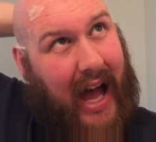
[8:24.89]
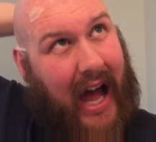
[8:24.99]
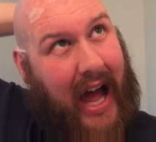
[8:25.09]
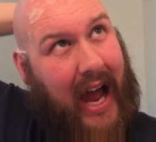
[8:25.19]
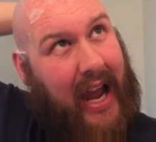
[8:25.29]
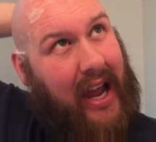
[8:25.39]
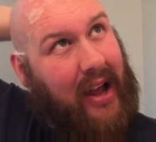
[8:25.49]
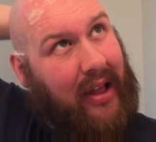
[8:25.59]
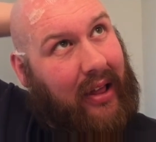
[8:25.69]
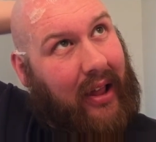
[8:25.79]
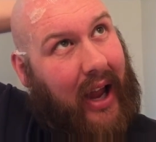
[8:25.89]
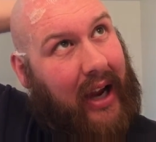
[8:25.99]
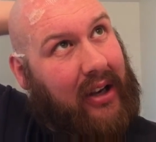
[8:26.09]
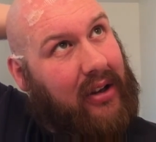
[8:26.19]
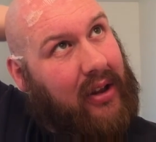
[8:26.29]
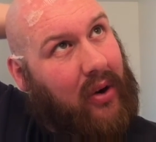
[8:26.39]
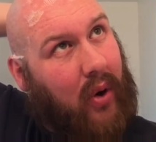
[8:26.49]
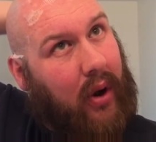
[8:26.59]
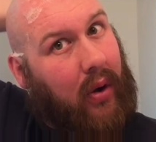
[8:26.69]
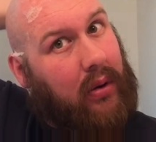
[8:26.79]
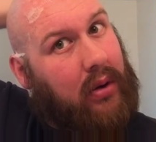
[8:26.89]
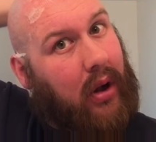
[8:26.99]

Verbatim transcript: I liked the oil